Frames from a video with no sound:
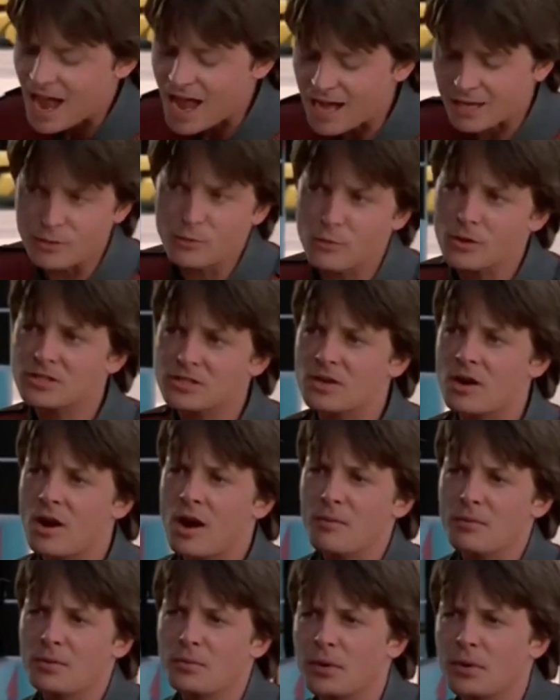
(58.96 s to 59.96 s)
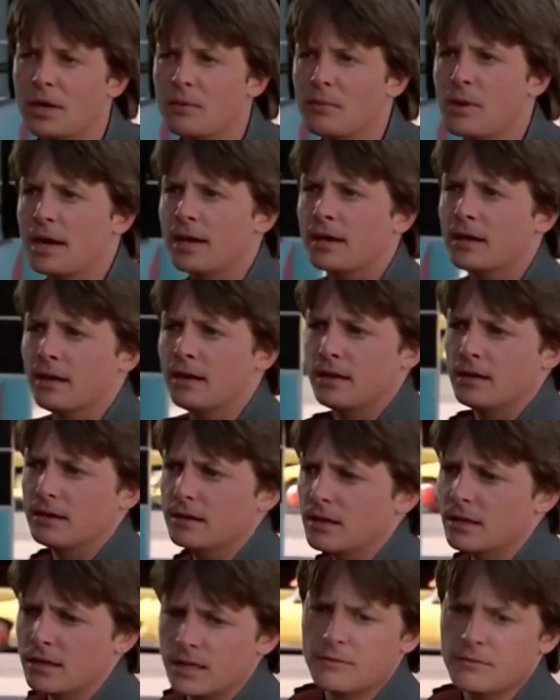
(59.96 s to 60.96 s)
Doc, and what's the harm in bringing back a
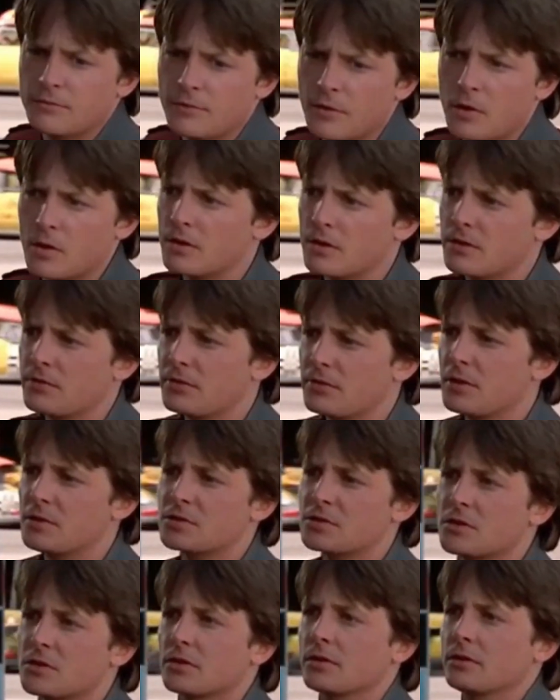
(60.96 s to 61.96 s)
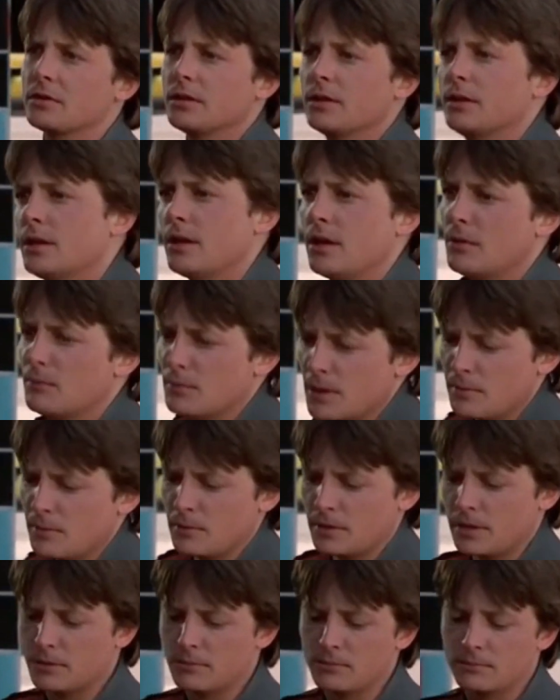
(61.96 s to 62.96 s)
little info on the future? You know, maybe
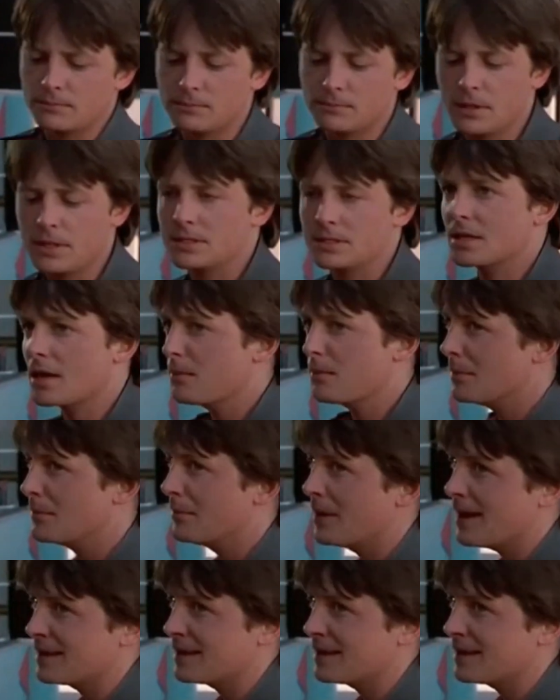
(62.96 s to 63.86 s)
we could place a couple